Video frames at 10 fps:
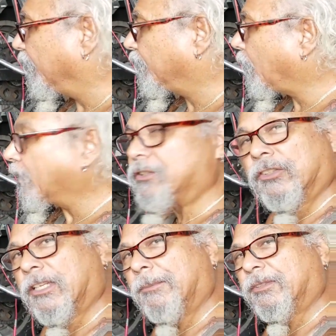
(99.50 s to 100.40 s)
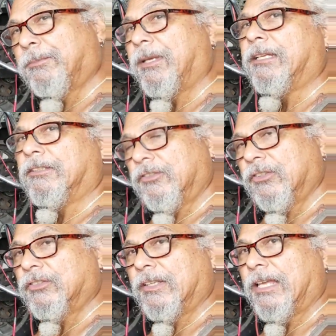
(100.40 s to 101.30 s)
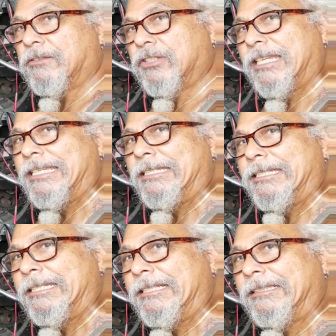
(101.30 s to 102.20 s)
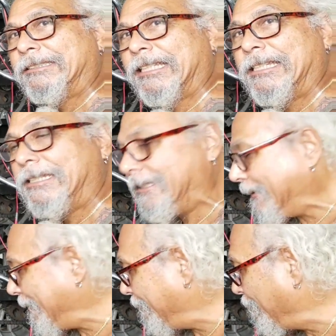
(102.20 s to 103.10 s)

starter just kept spinning. You just hear that zing, zing,